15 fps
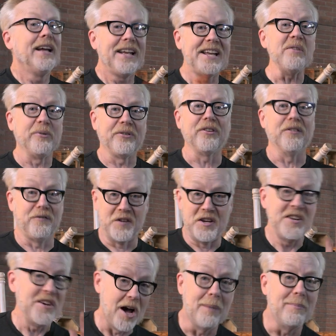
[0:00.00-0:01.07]
he was a
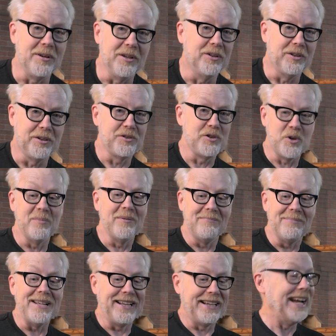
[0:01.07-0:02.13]
phenomenal human
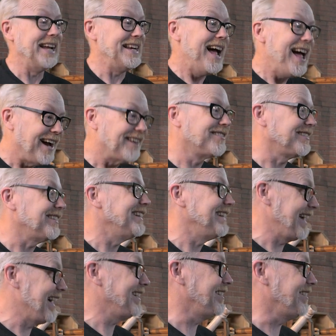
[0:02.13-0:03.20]
being and excellent
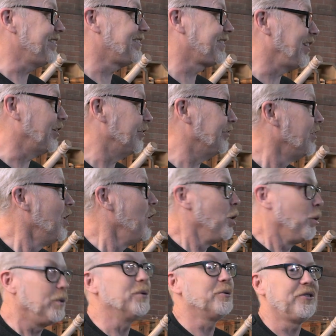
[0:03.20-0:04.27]
at his skills.
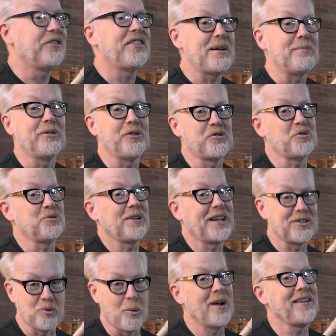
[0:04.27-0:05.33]
We were just able to shoot
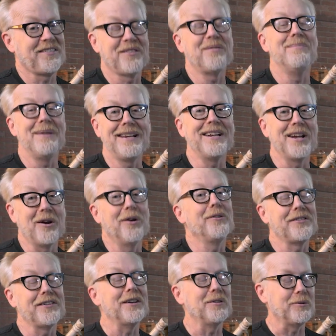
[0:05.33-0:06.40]
like twice as many
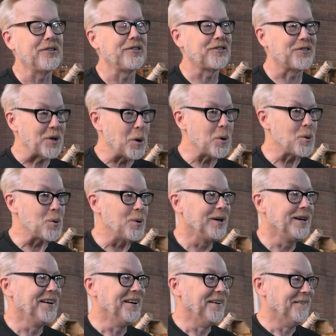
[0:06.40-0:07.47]
arrows. It was so,
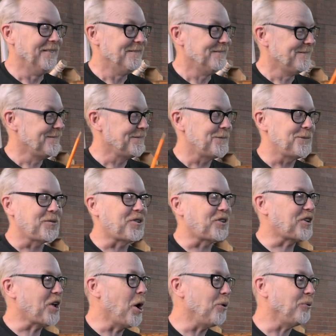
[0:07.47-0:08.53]

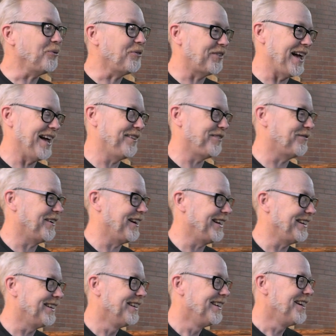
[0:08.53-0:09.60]
so
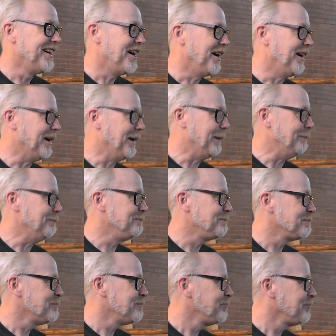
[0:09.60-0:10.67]
satisfying. Um,
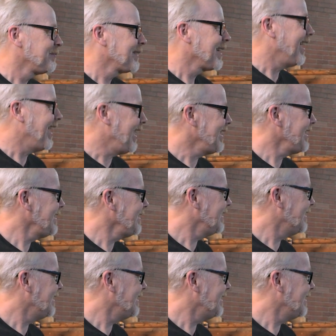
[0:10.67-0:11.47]
I,